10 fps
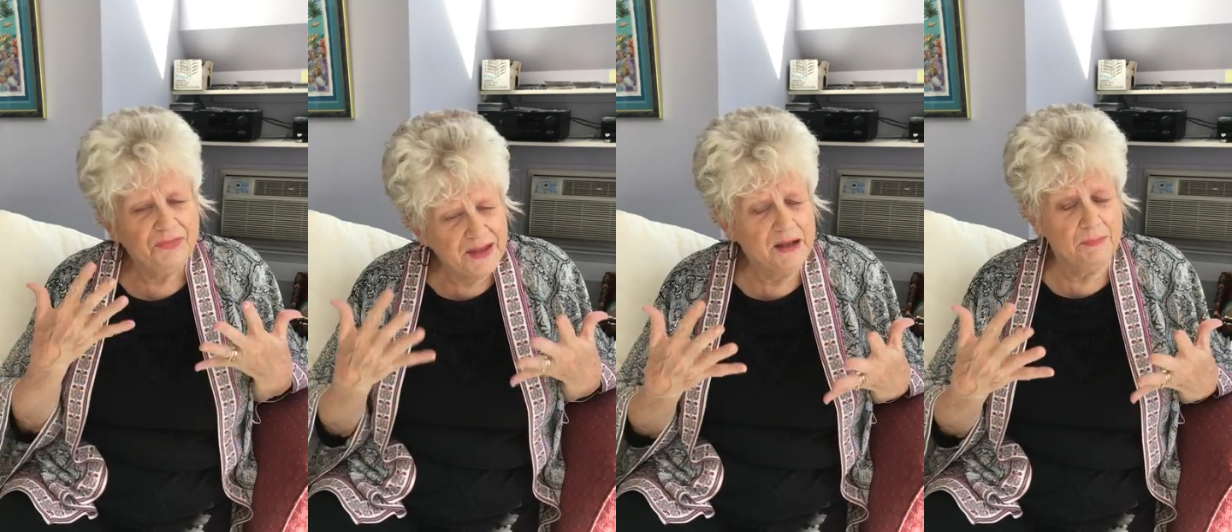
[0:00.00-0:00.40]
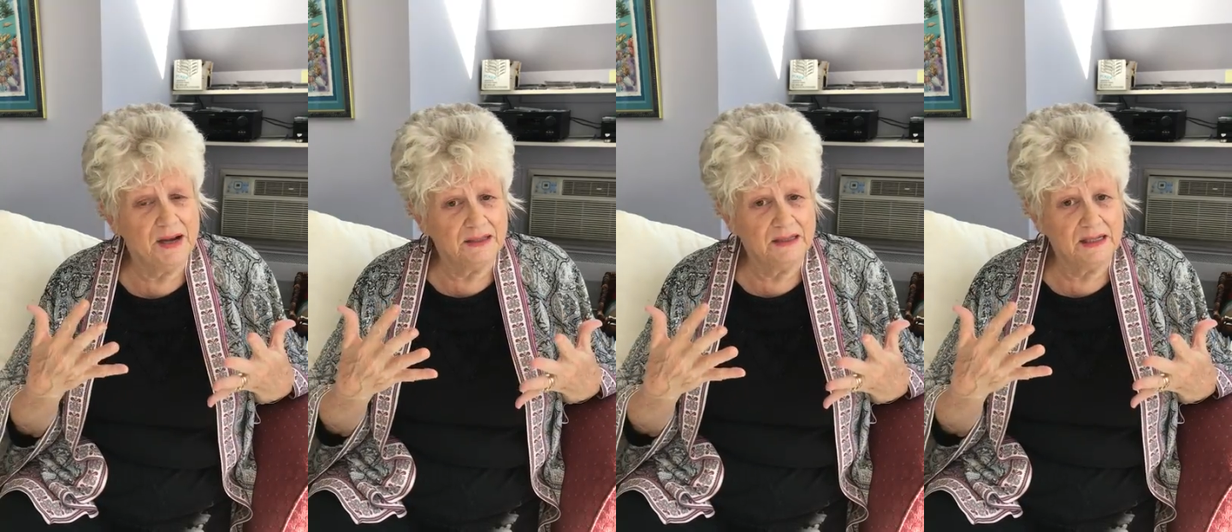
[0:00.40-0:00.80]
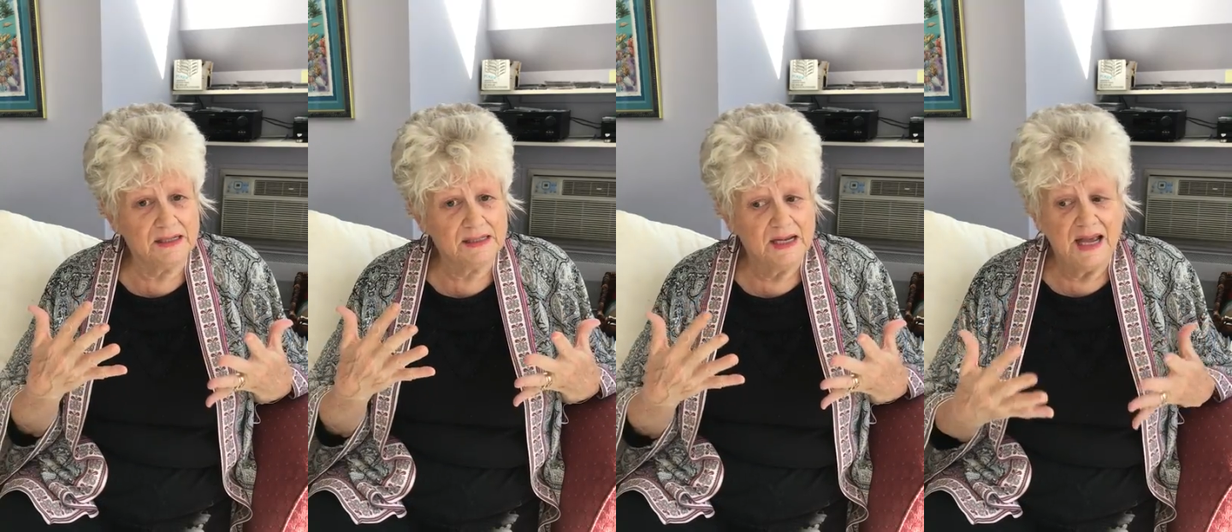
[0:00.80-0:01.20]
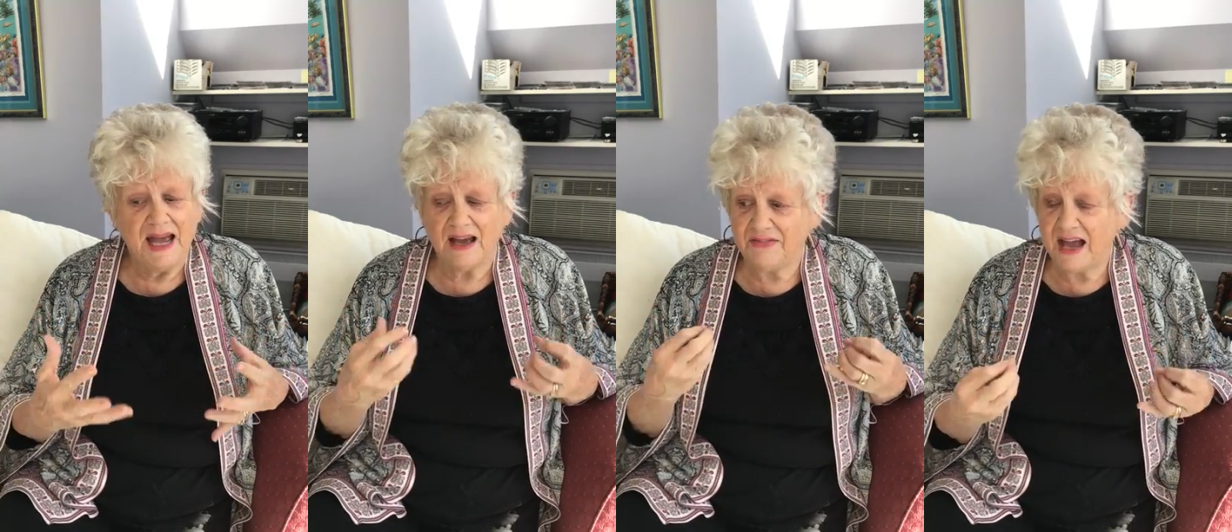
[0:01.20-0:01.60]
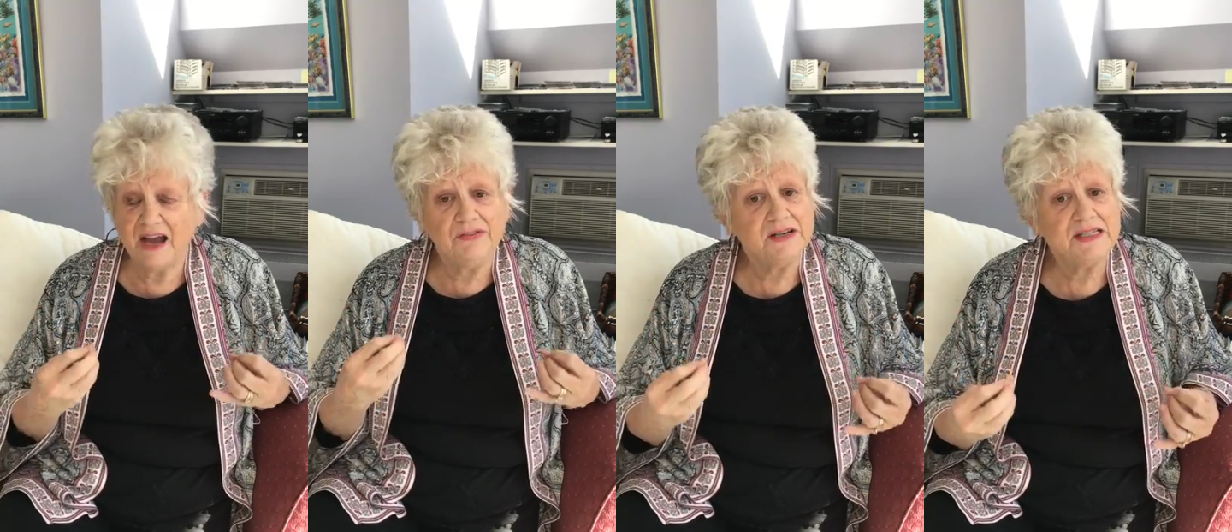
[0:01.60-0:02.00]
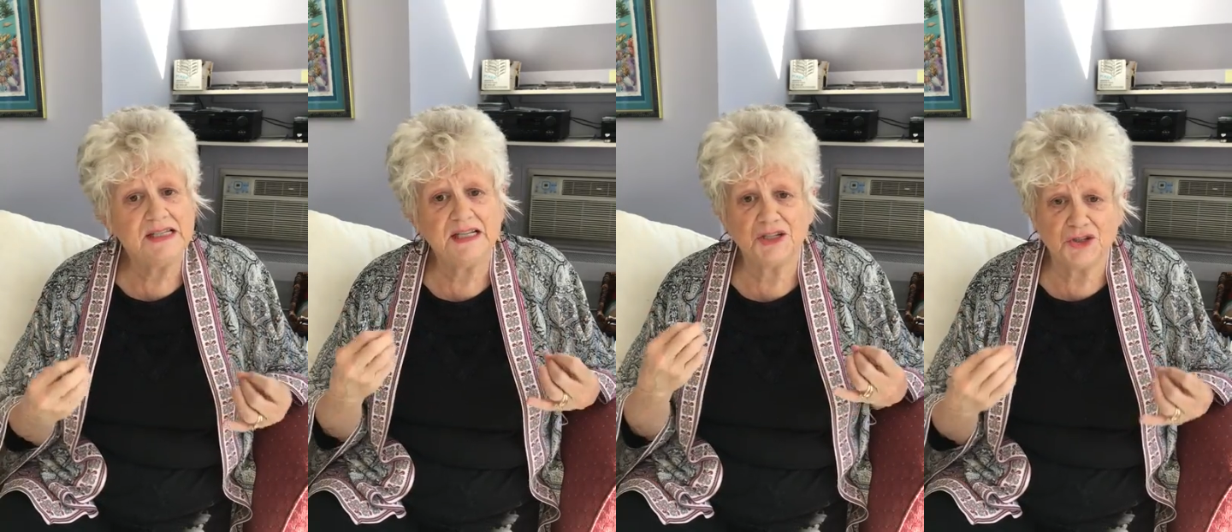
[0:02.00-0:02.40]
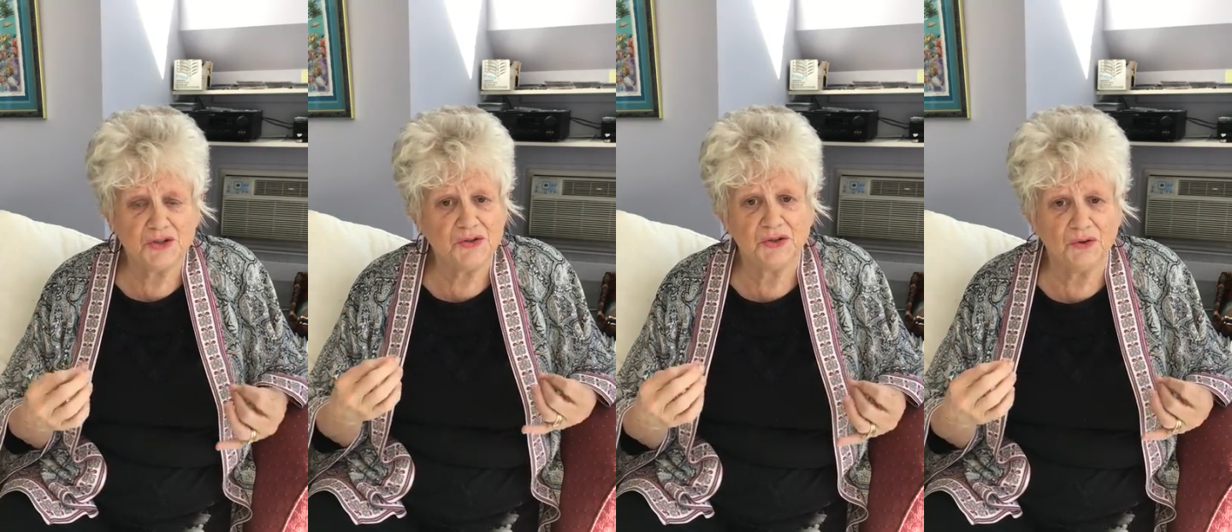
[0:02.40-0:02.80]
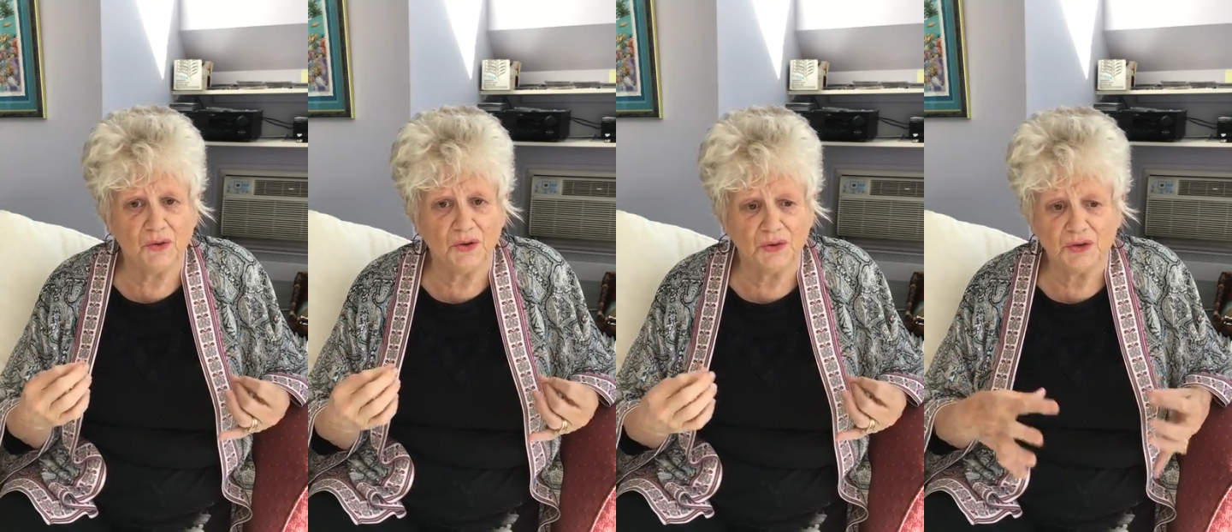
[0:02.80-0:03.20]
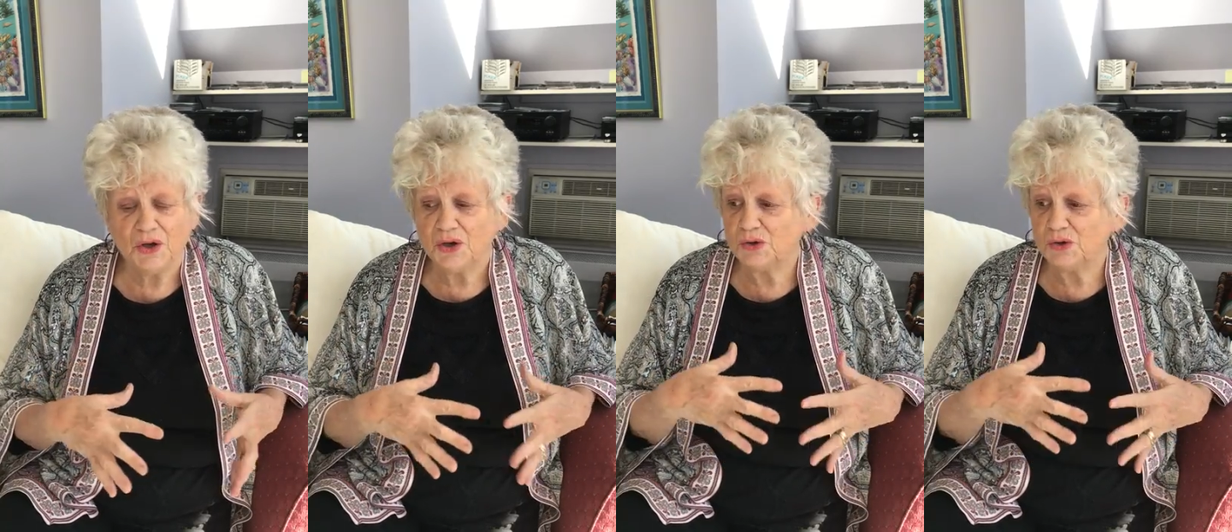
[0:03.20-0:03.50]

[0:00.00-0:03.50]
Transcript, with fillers: Think about this. Have you ever seen a two year old